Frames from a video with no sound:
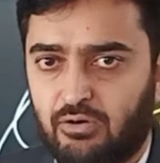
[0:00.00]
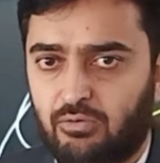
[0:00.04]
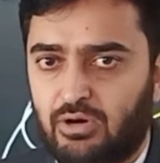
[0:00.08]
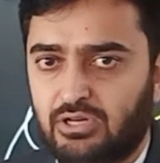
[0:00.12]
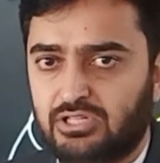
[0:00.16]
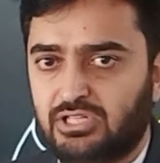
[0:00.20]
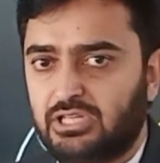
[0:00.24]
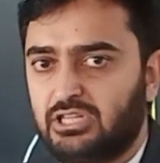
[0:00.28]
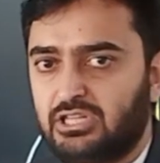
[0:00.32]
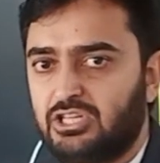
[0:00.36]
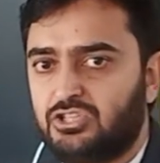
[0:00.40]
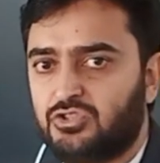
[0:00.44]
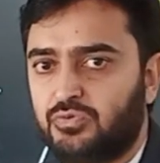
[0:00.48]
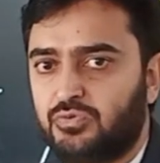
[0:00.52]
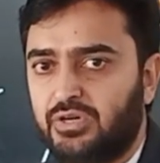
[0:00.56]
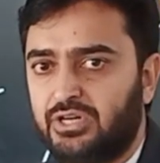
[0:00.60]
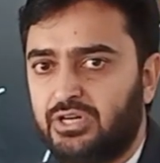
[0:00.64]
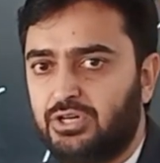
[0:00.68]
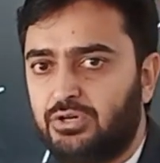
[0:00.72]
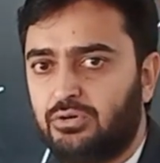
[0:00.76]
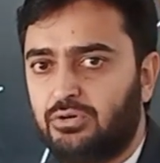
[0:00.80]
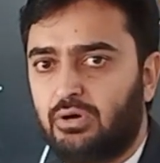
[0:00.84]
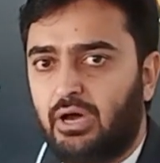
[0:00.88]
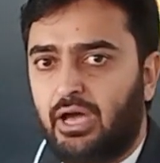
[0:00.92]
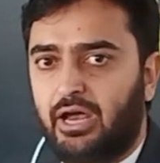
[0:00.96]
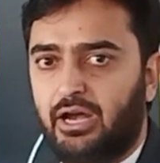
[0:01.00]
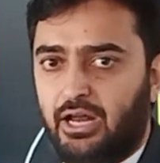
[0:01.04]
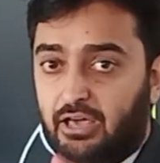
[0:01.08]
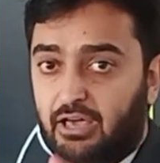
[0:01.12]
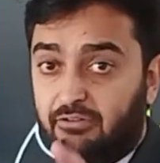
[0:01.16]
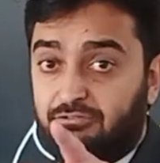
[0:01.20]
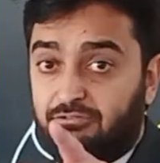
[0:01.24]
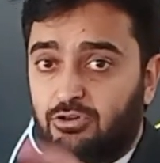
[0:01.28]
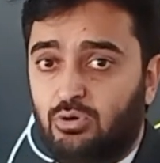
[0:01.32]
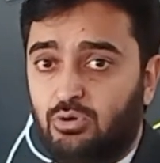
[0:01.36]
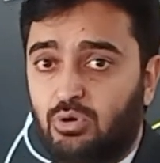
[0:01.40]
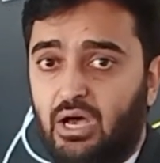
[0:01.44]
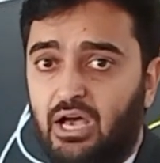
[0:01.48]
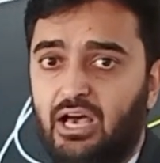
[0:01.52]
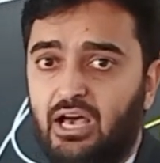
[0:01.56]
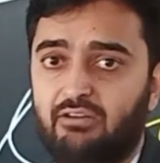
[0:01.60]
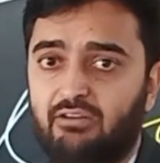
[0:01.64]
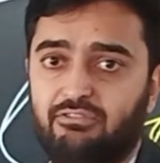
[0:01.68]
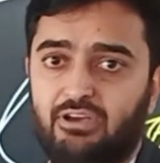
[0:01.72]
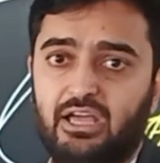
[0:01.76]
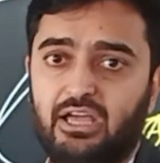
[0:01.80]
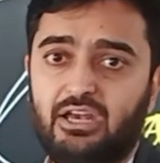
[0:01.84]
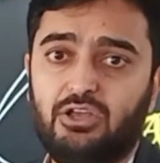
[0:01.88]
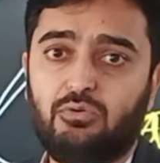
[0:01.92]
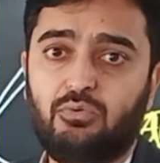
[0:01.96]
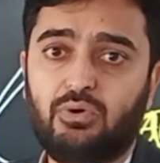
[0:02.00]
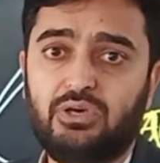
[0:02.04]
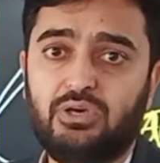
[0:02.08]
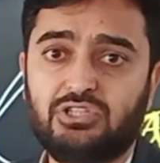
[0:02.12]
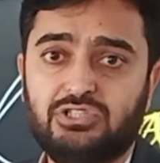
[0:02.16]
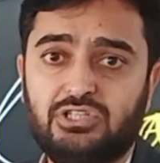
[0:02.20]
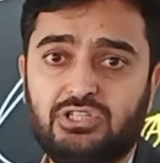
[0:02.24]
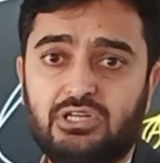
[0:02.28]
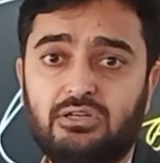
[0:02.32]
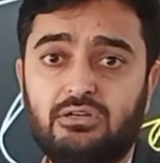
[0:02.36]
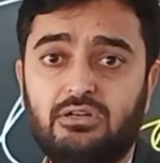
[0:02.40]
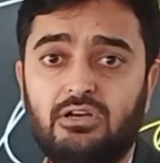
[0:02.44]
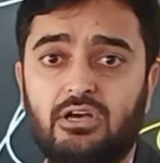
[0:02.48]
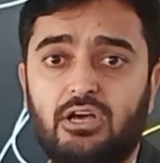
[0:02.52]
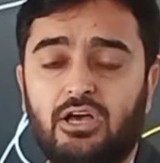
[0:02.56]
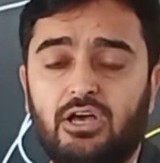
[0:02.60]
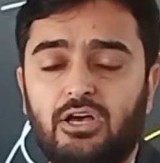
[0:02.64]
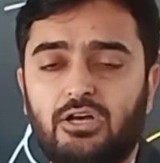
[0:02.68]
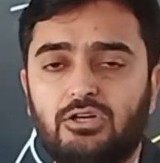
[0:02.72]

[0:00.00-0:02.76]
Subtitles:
watching this video, and if you have any question,